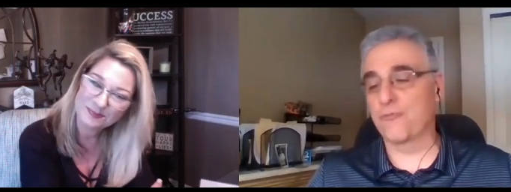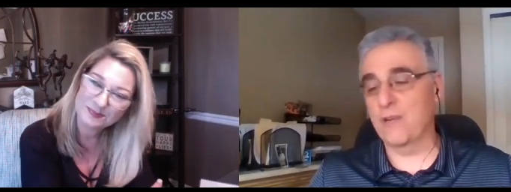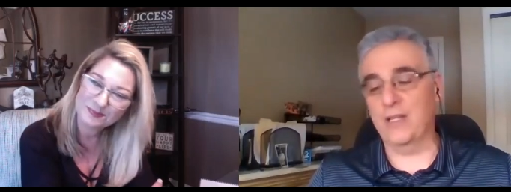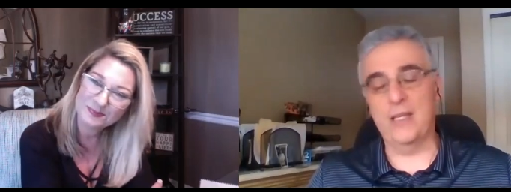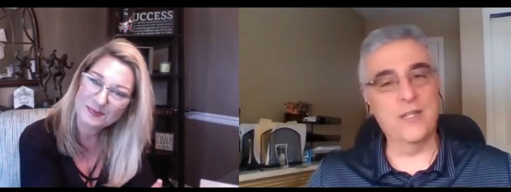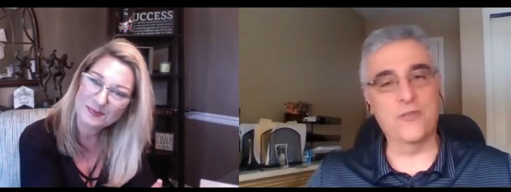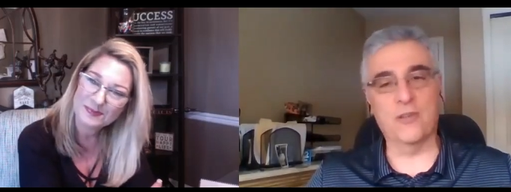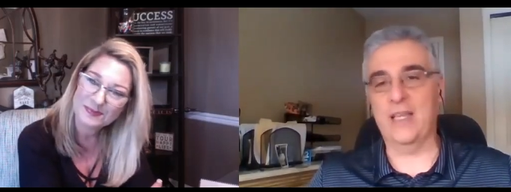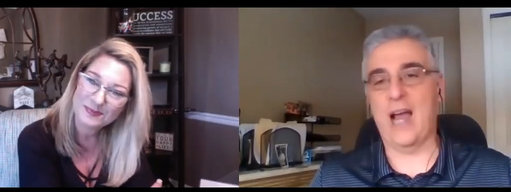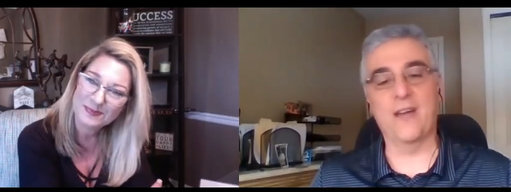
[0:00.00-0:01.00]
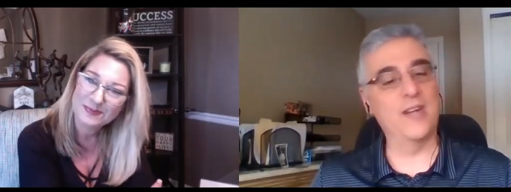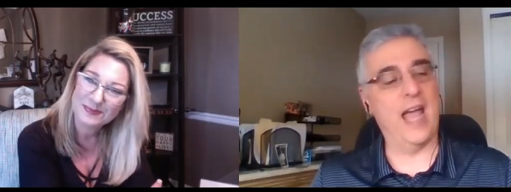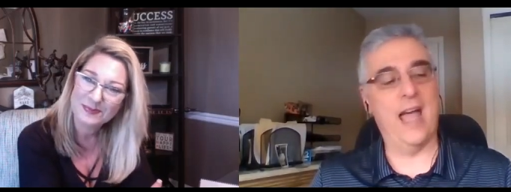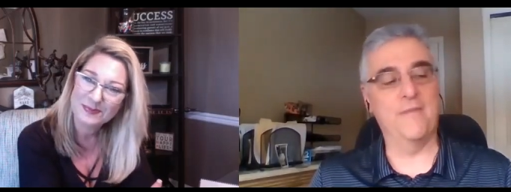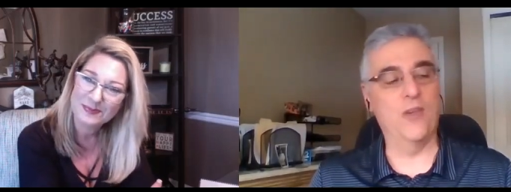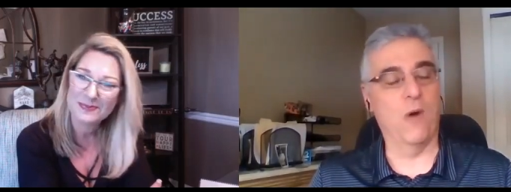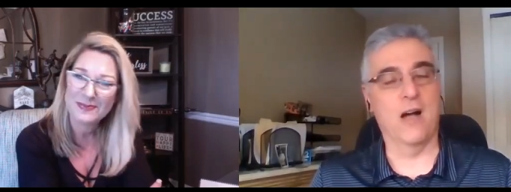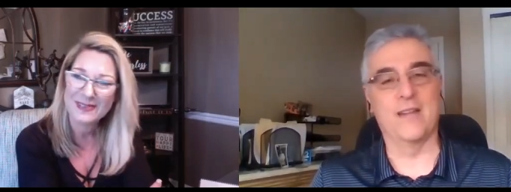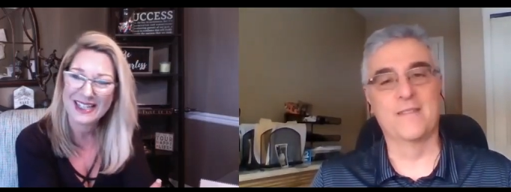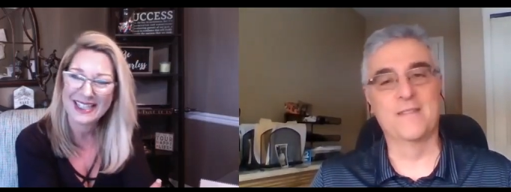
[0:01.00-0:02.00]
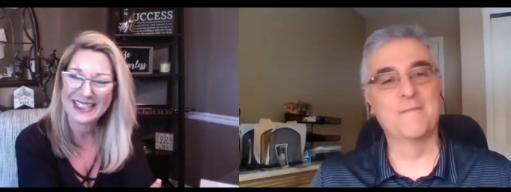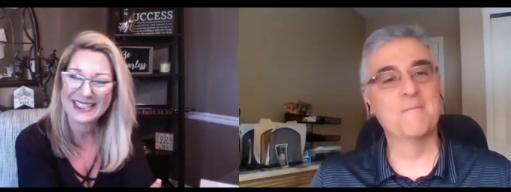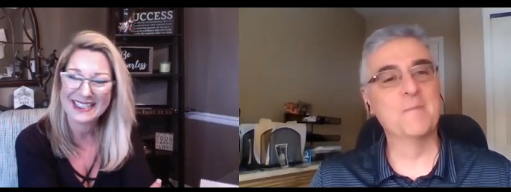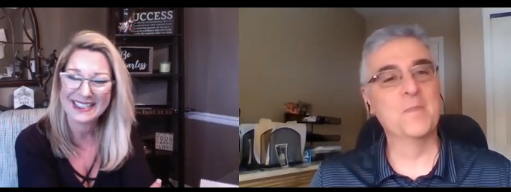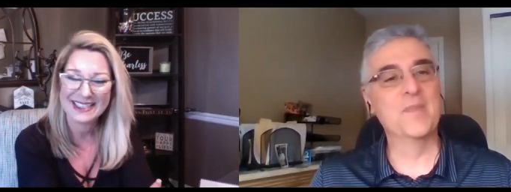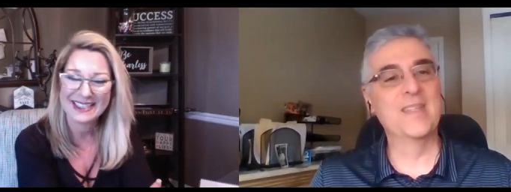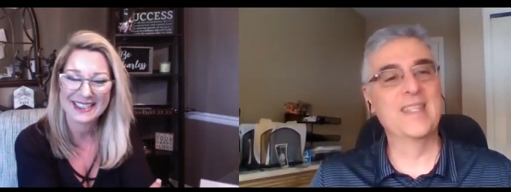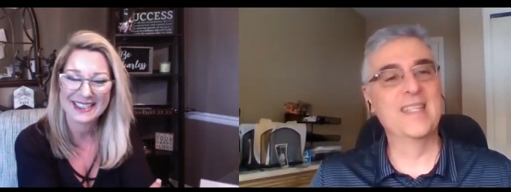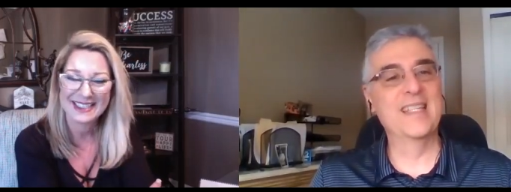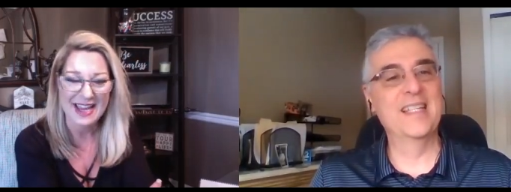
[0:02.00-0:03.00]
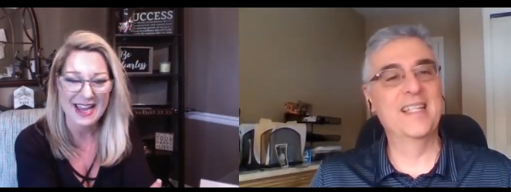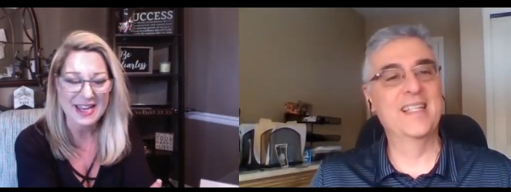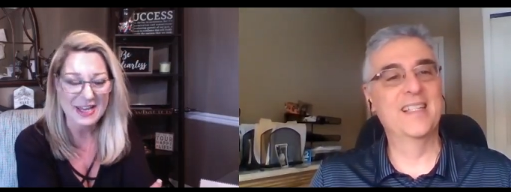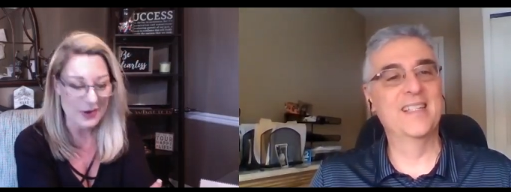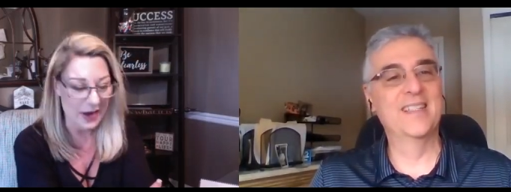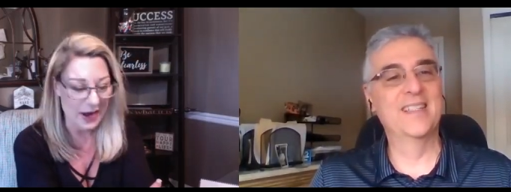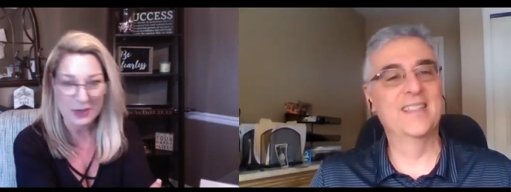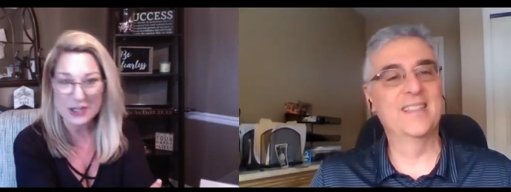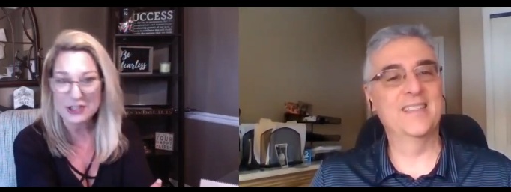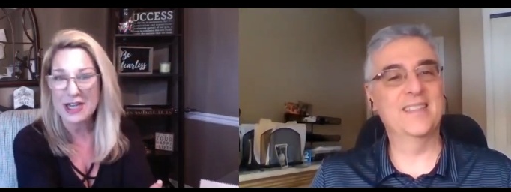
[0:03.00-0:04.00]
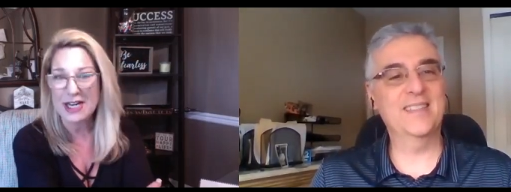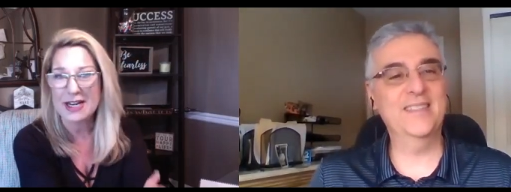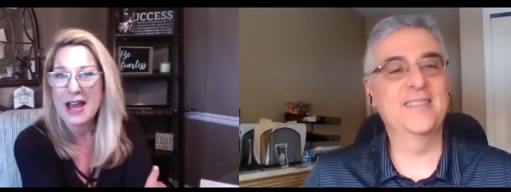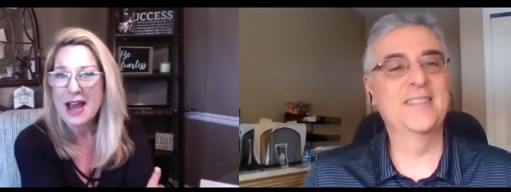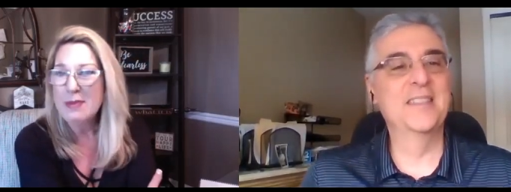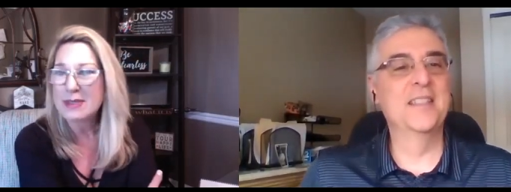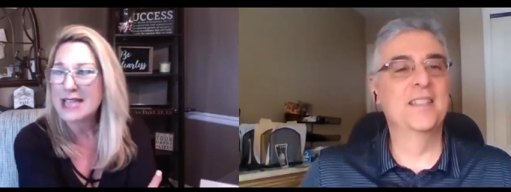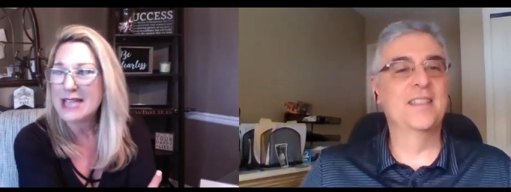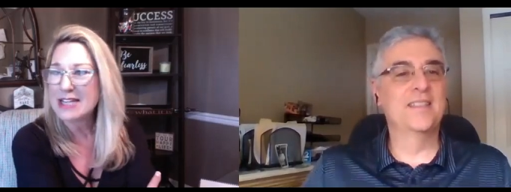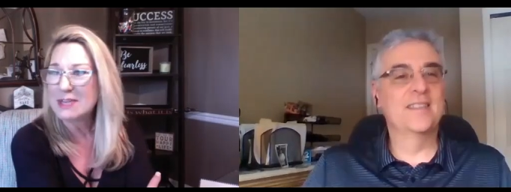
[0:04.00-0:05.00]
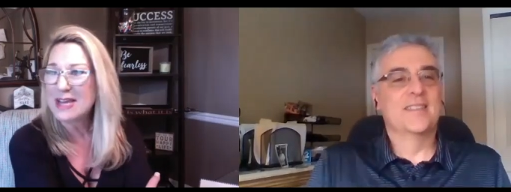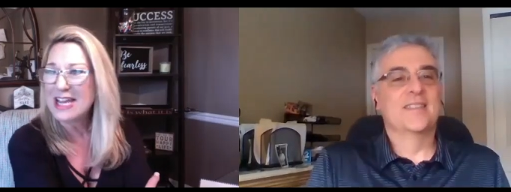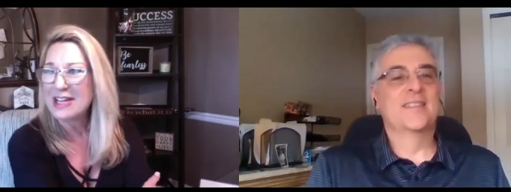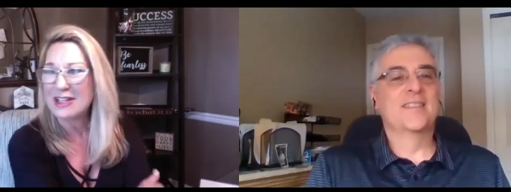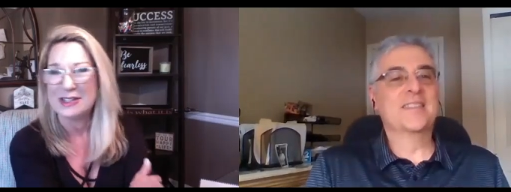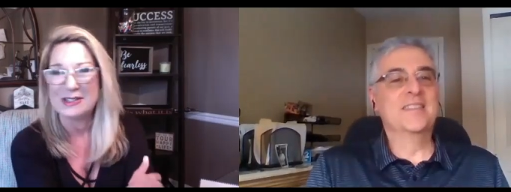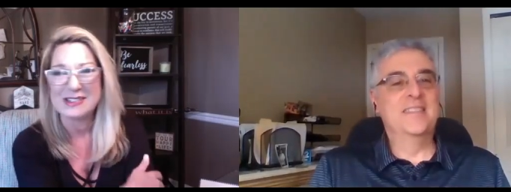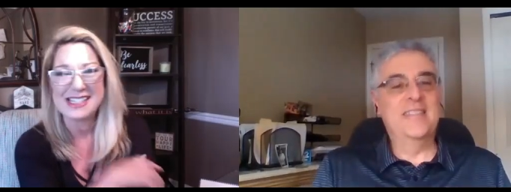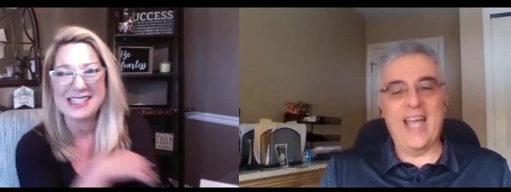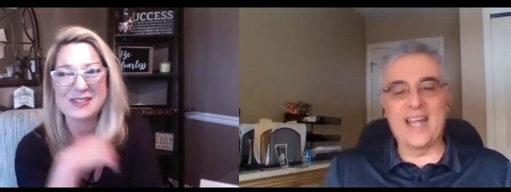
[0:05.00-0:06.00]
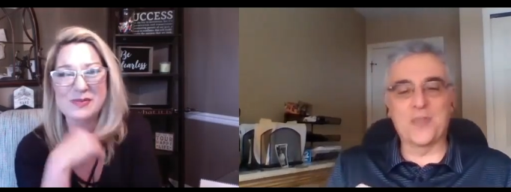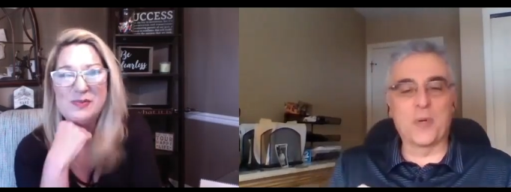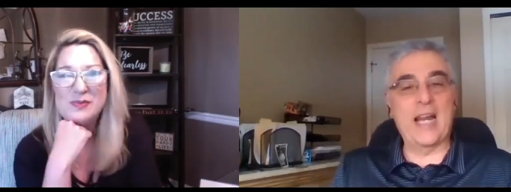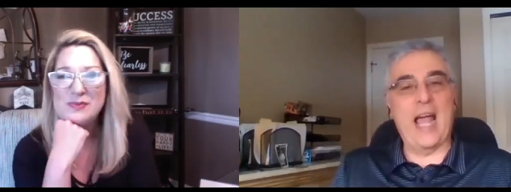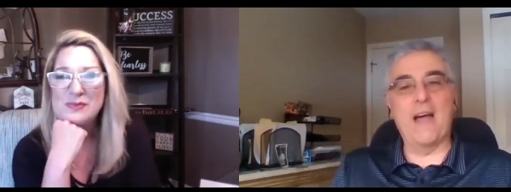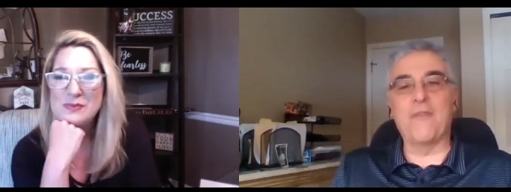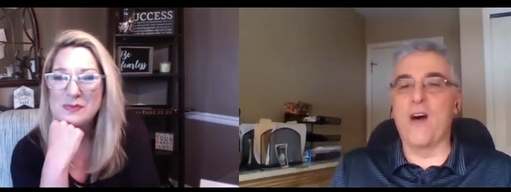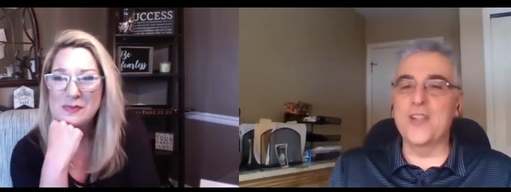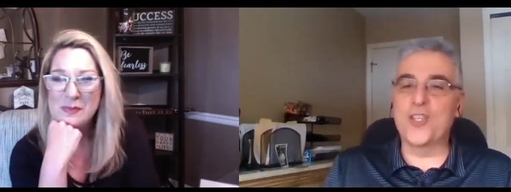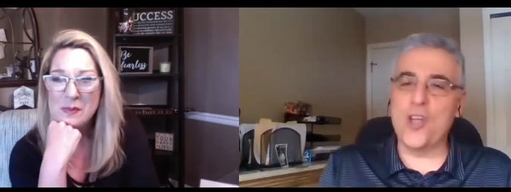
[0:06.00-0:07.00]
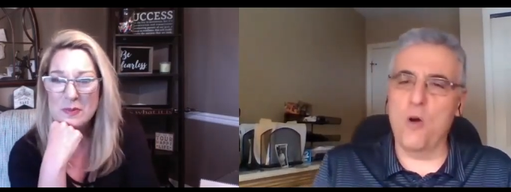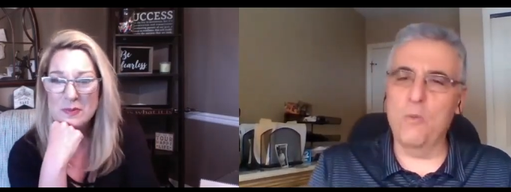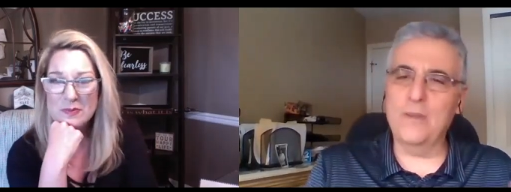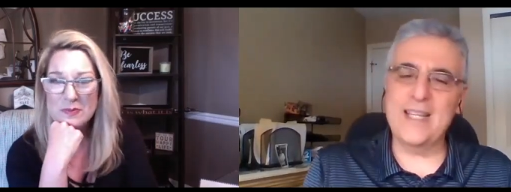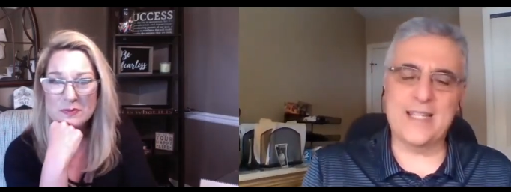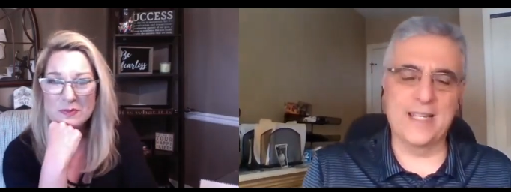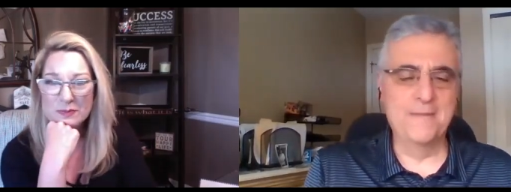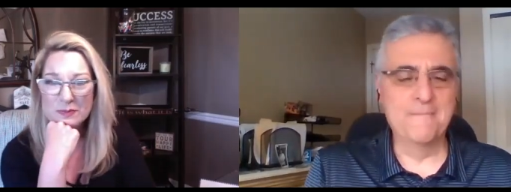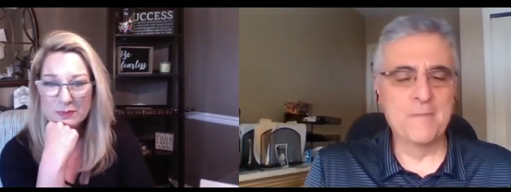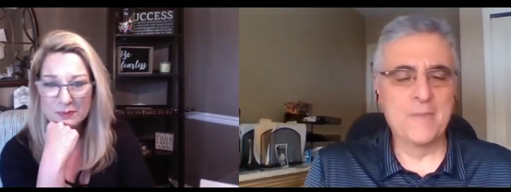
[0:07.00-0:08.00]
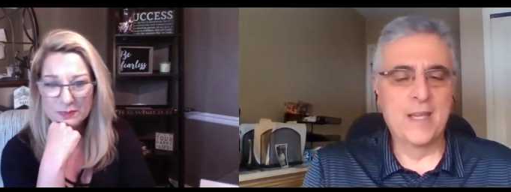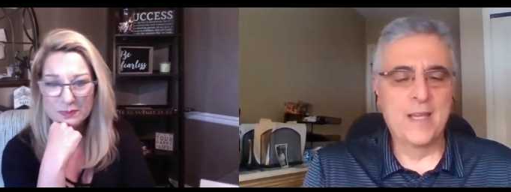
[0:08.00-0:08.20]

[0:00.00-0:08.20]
Speaker 1: It's really, it's really an honor to have you on.
Speaker 2: Thank you. I appreciate it. I'm excited to be here.
Speaker 1: Yes, we're going to have fun. So listen,